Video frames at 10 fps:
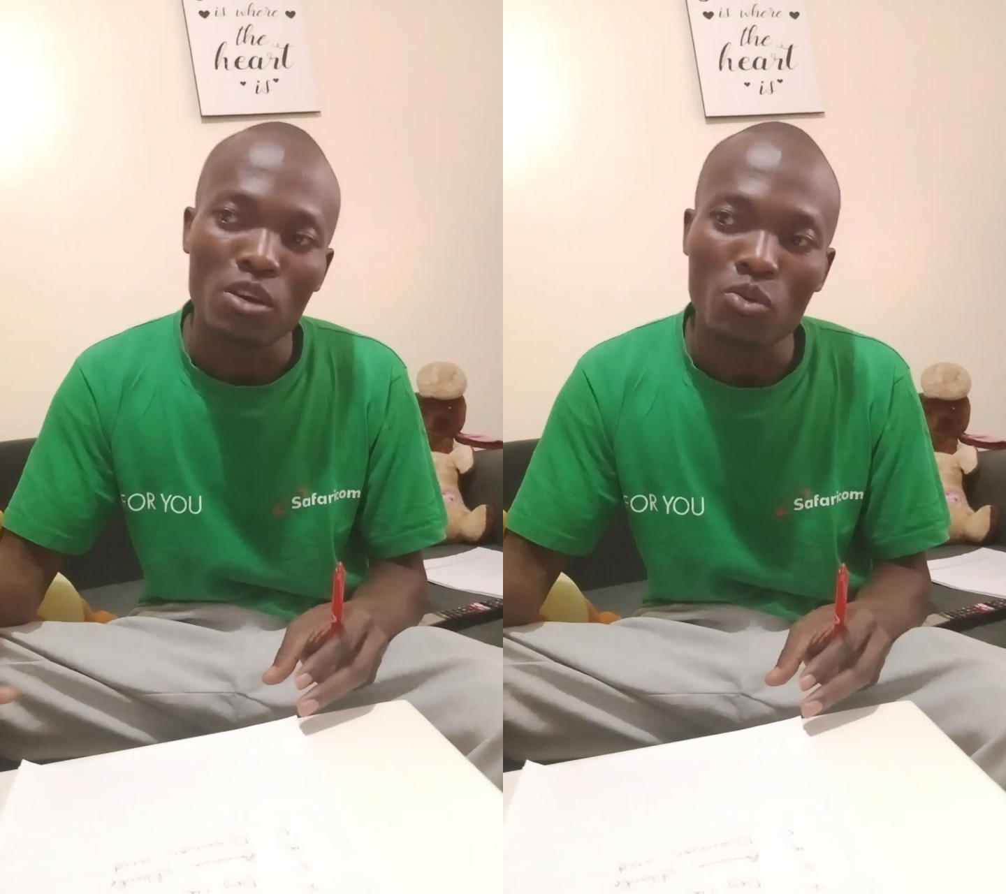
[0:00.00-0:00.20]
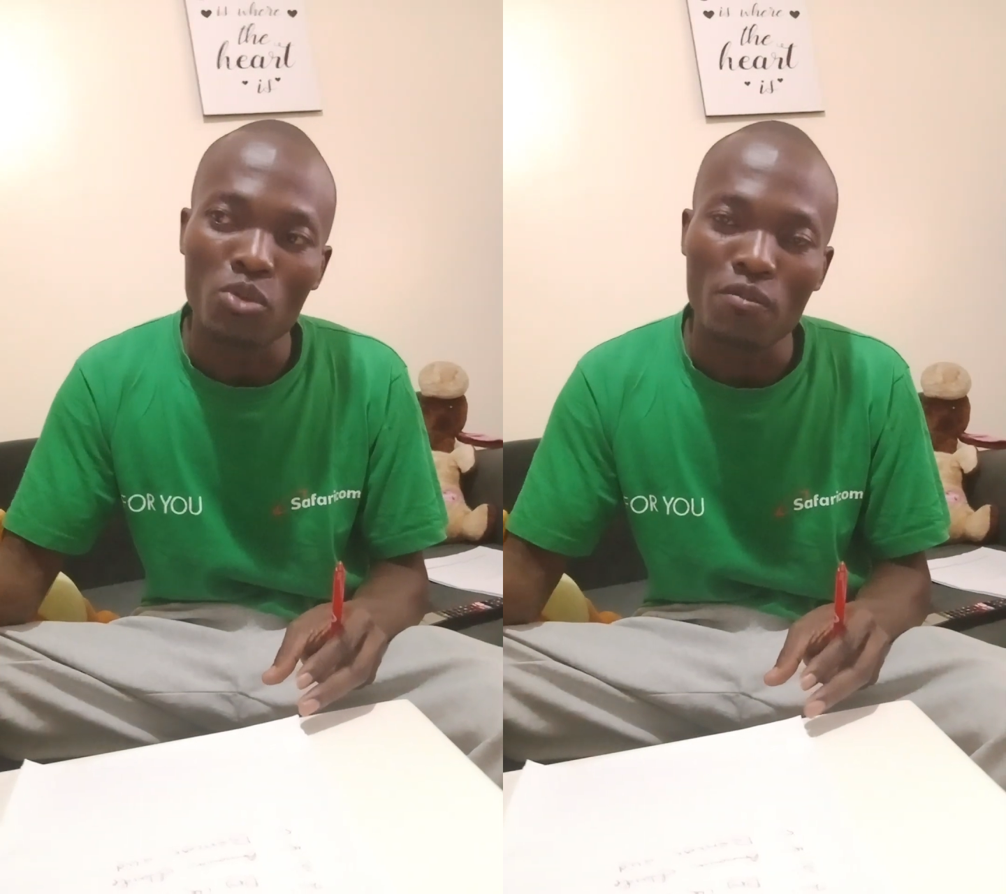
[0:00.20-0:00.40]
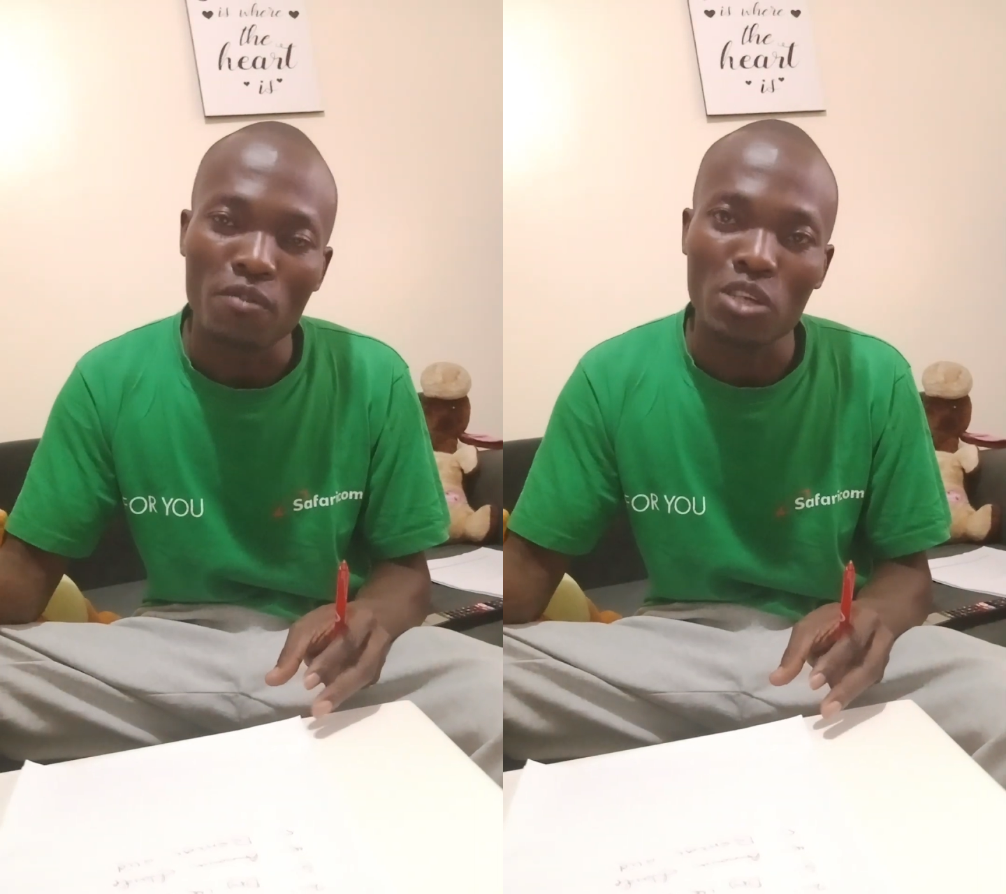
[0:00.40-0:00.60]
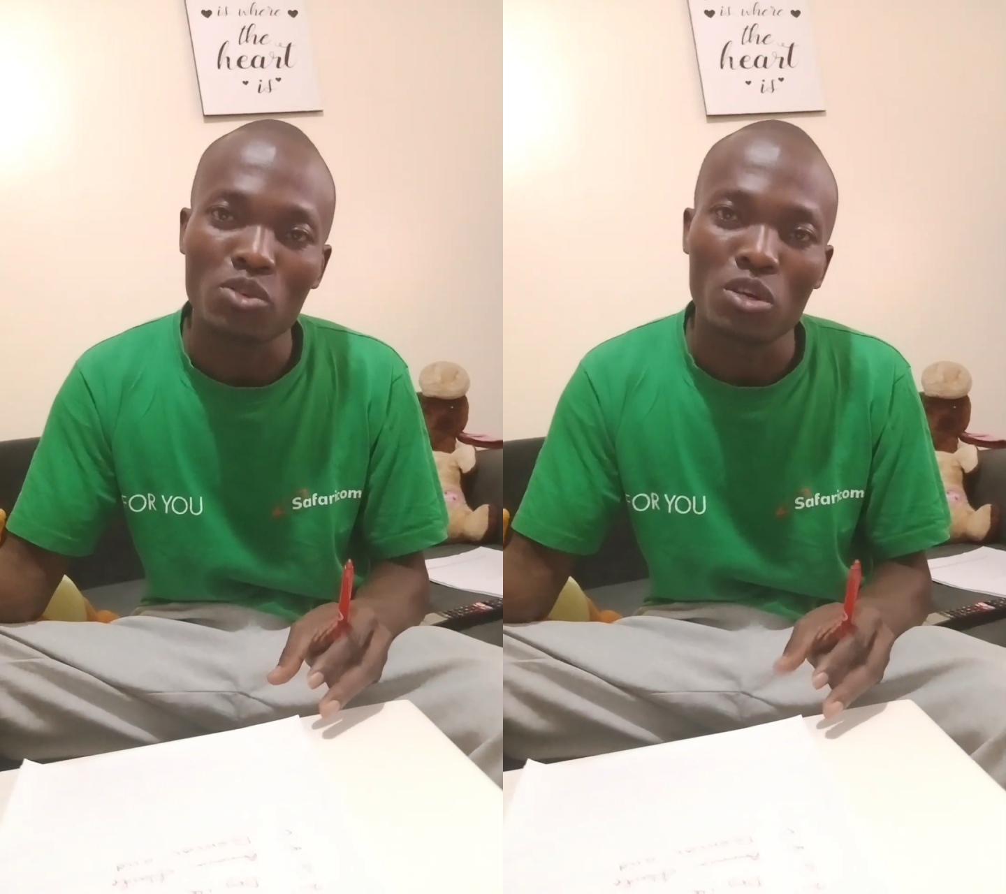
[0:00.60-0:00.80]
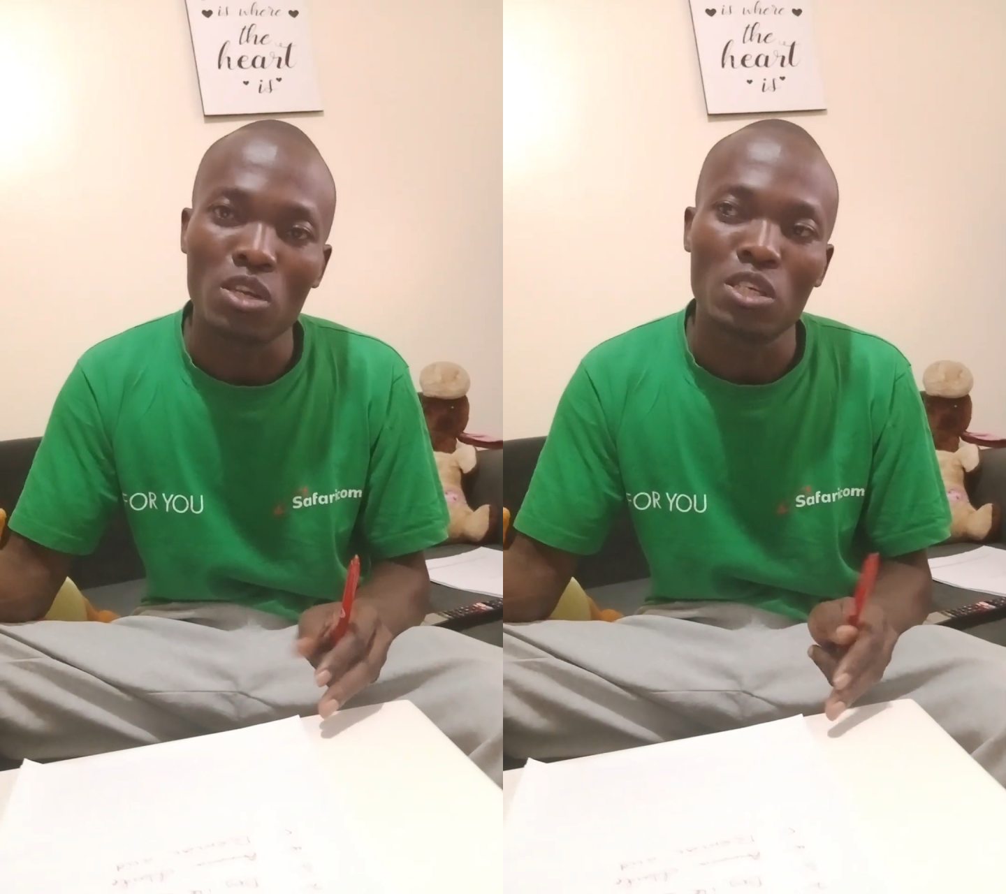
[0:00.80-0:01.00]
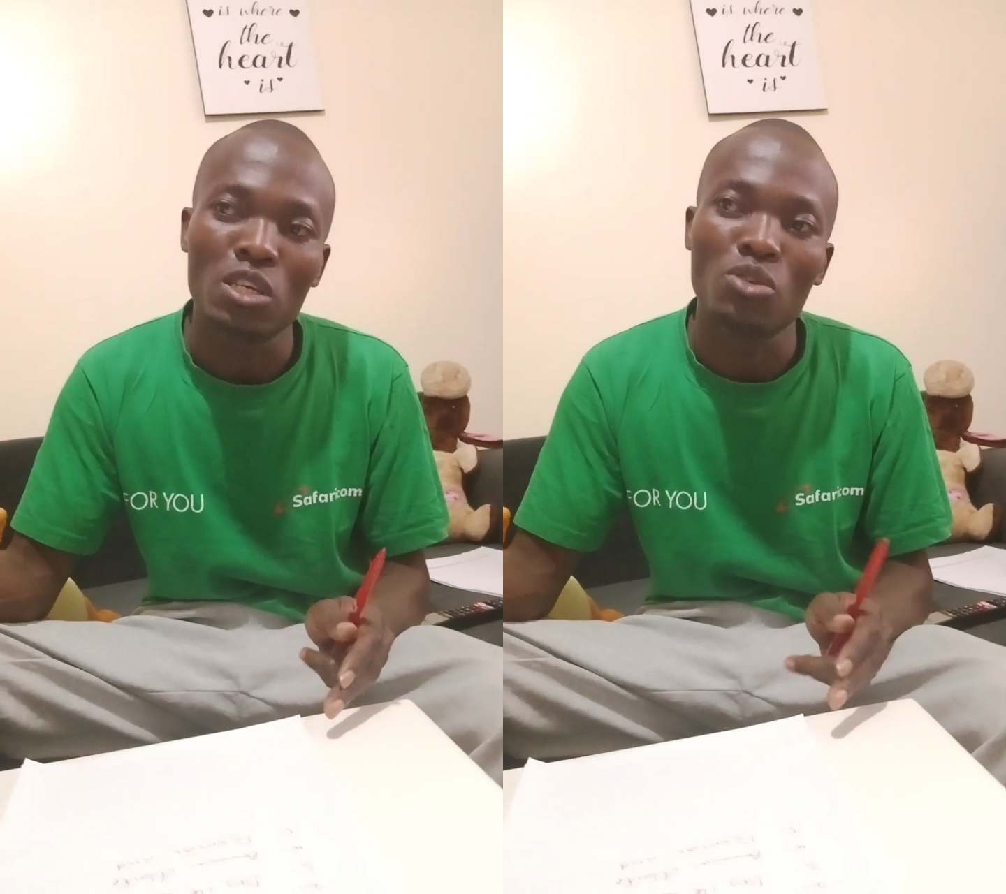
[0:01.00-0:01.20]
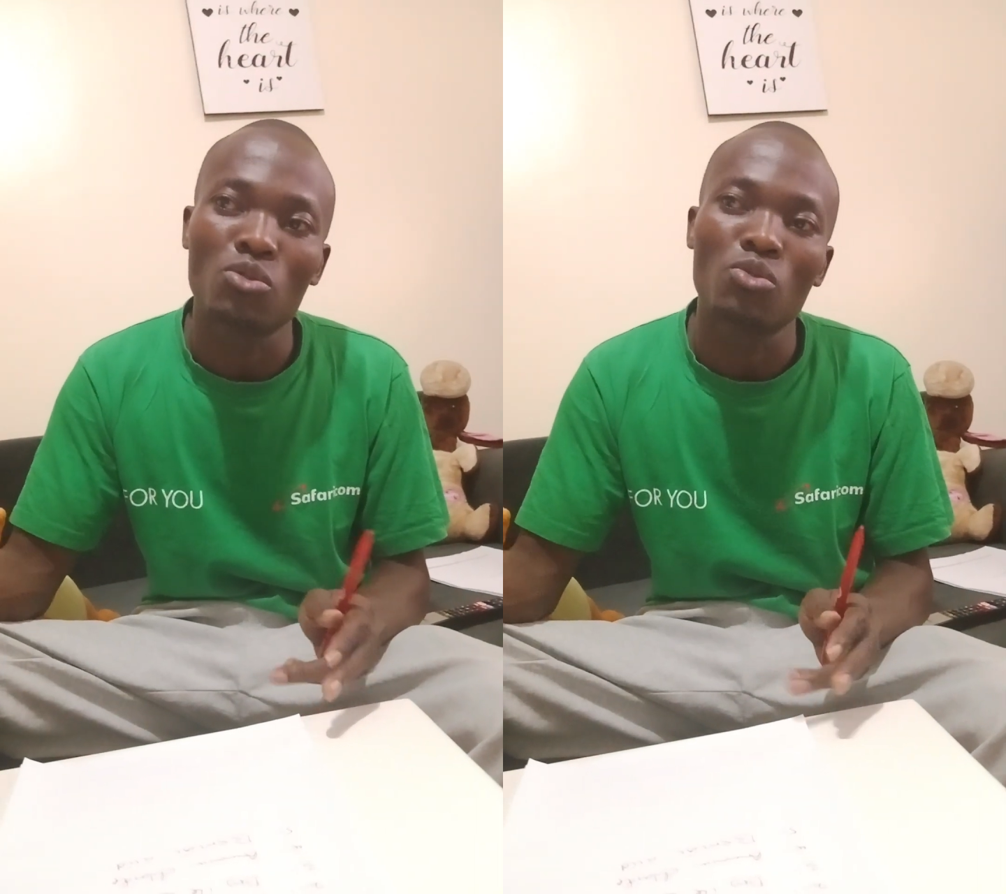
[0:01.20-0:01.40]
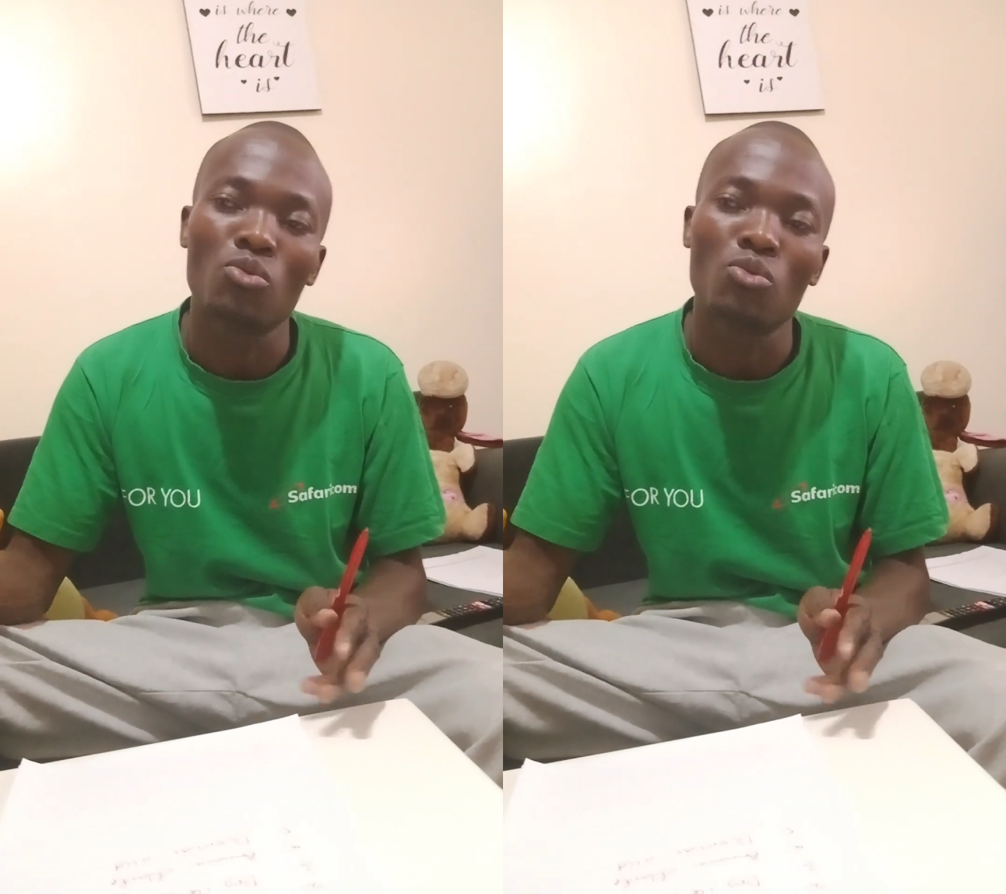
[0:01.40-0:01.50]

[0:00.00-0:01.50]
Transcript: do the fractional distillation